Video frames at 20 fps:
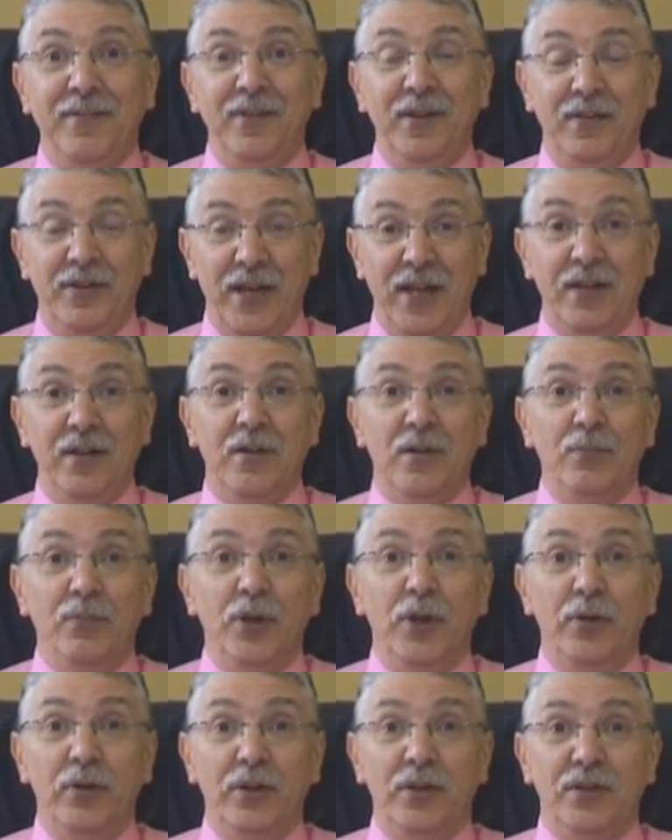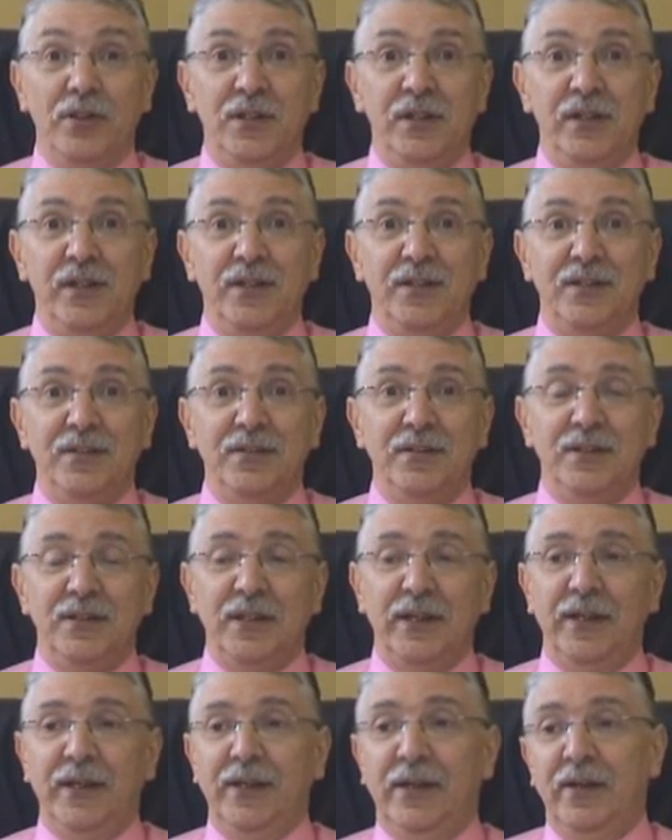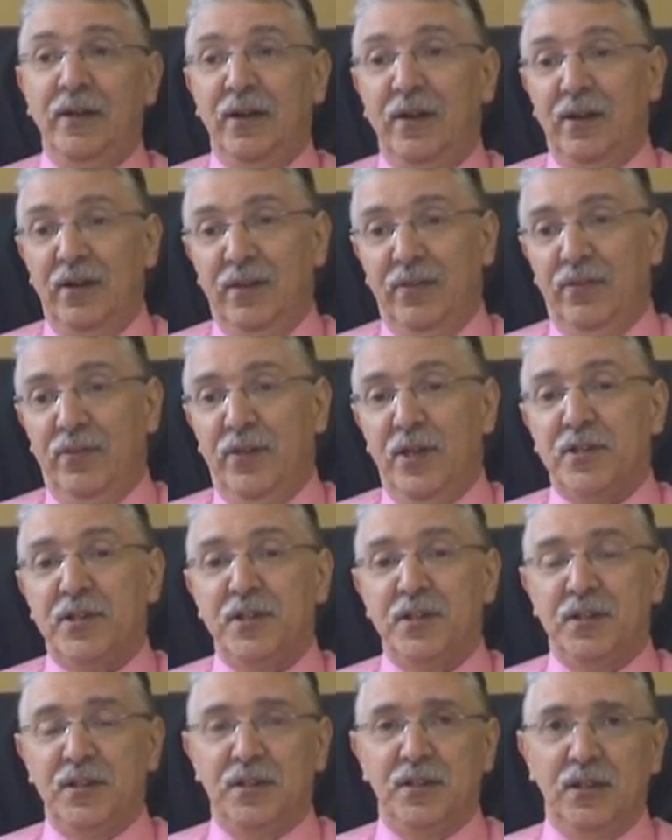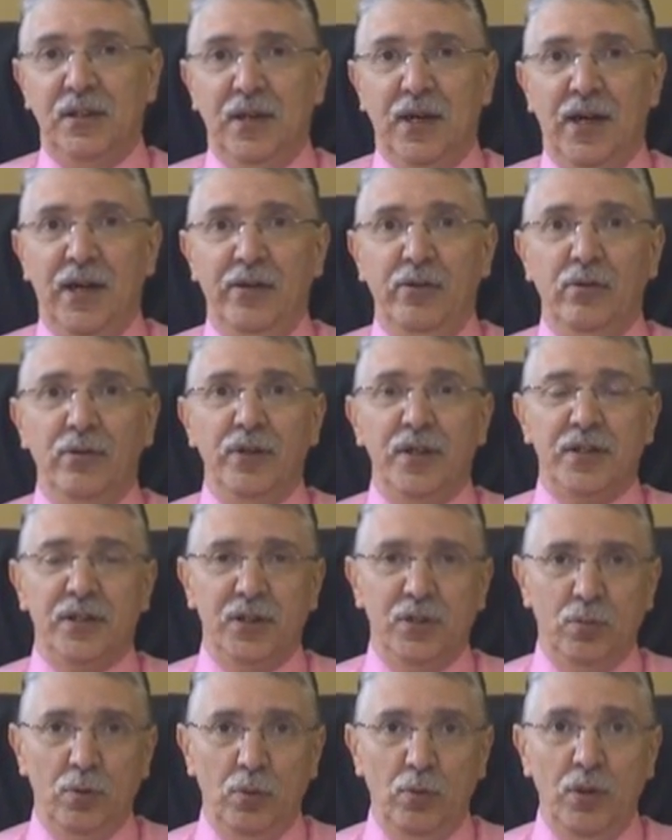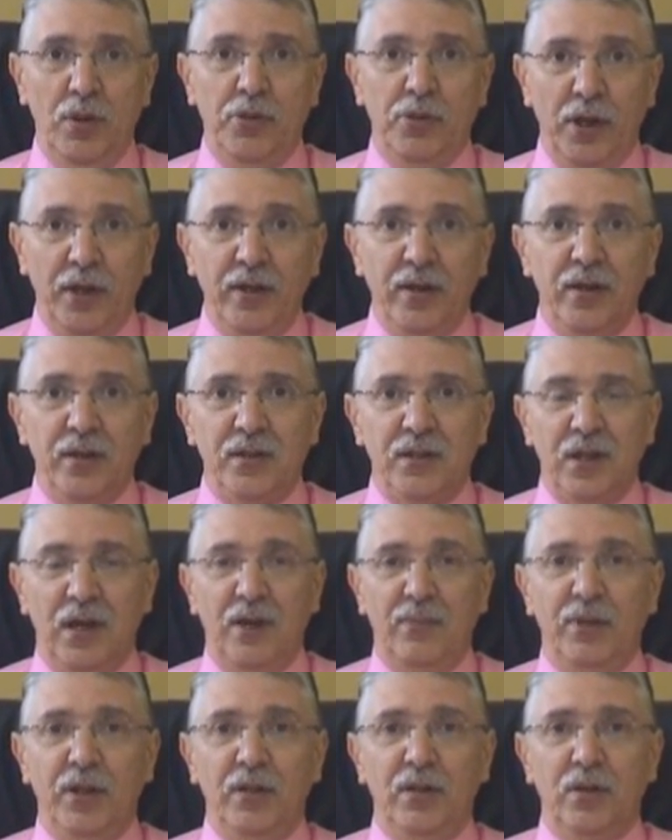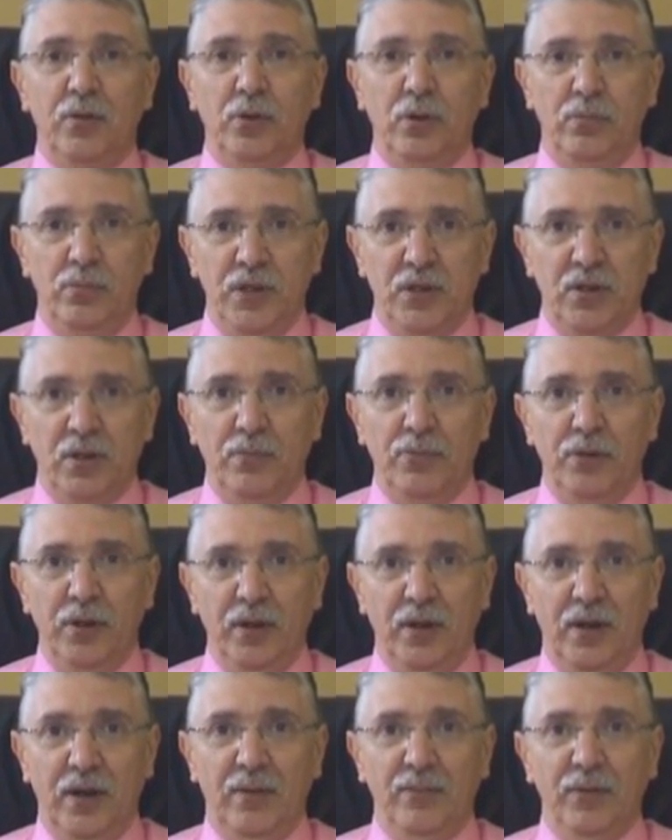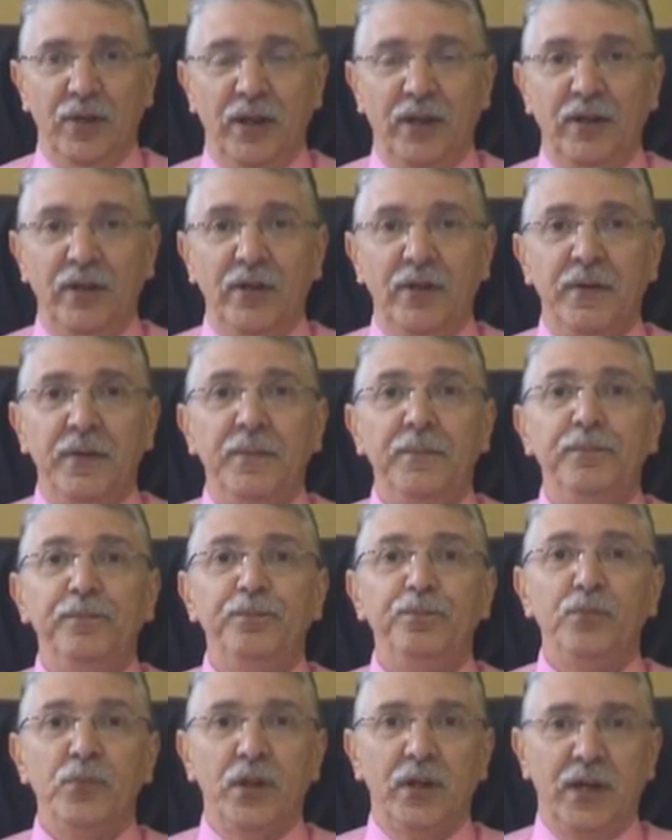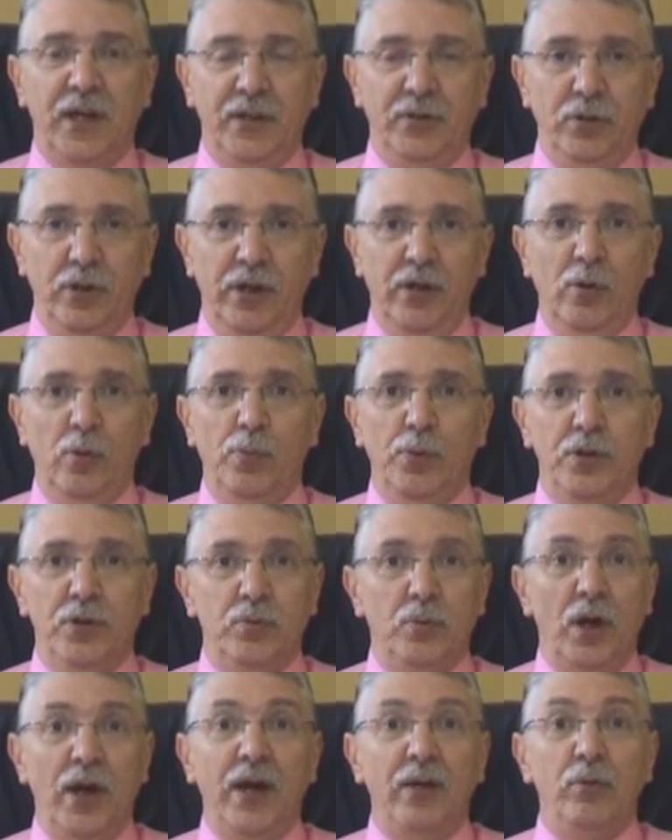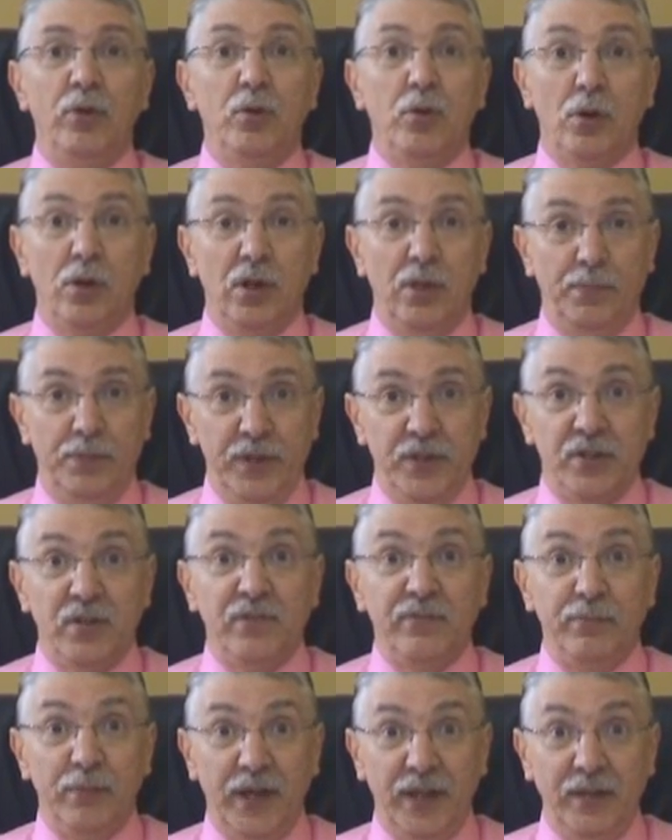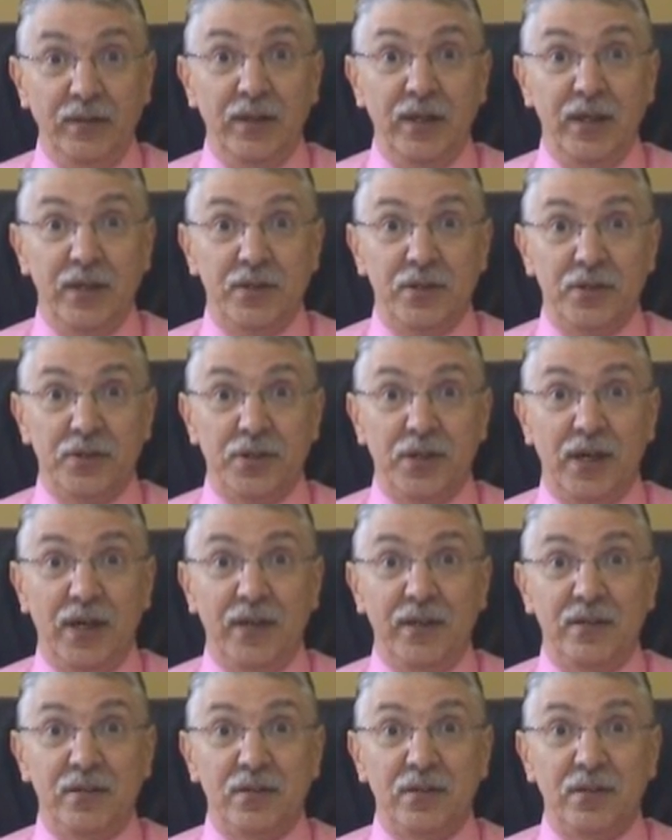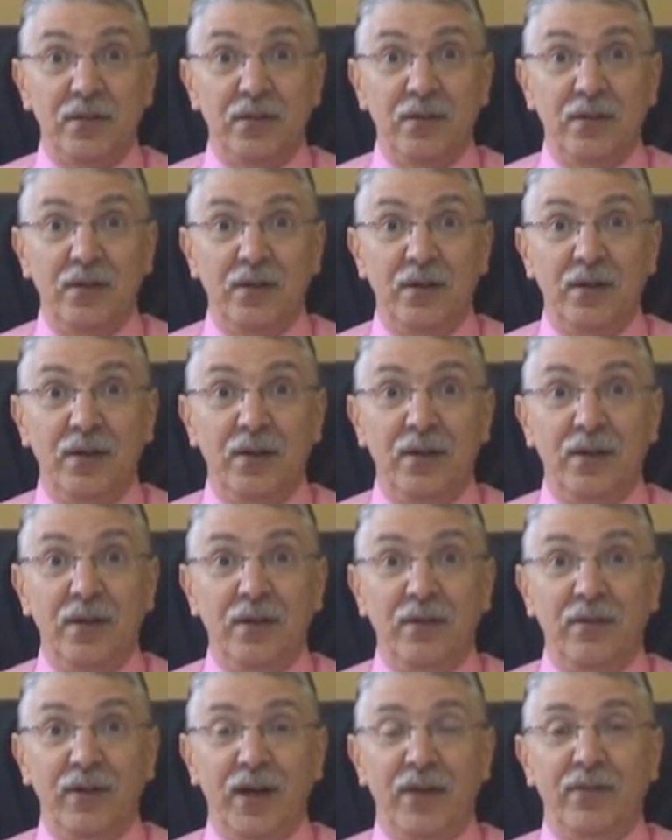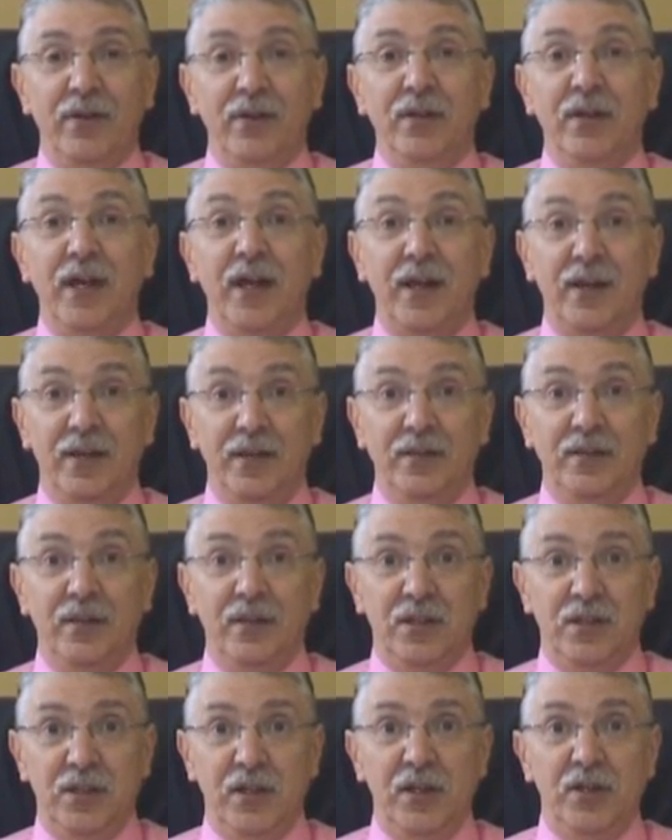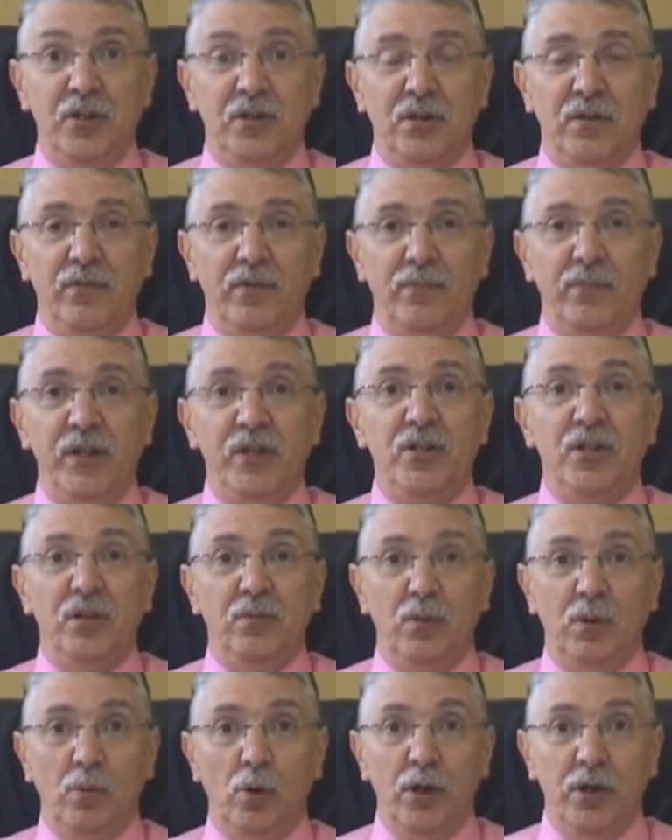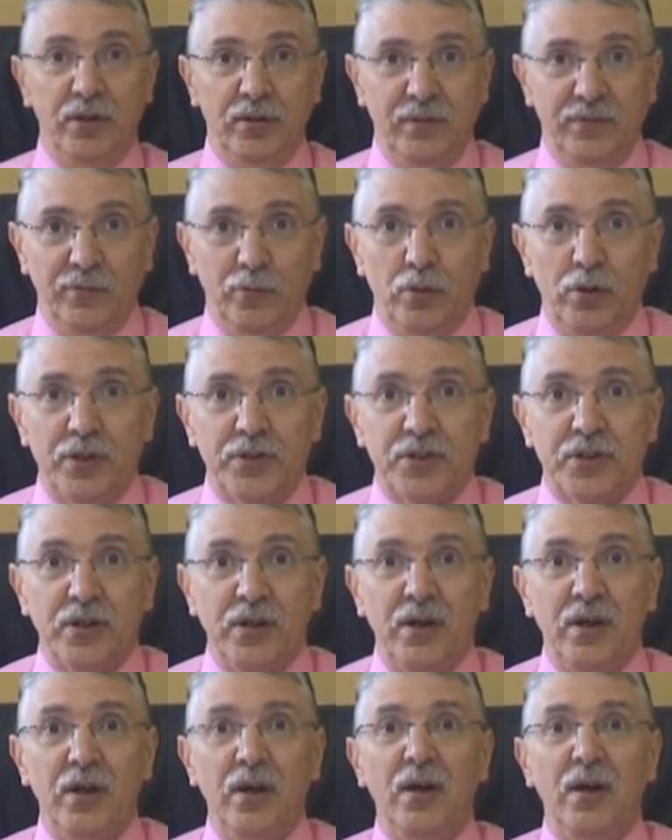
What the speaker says: They then come down and see us and say, this is the scenario, this is what we think is happening, there could be something happening, can you help us? What I would call a peace of mind exercise. Rather than getting into the stages of immediately we want a divorce,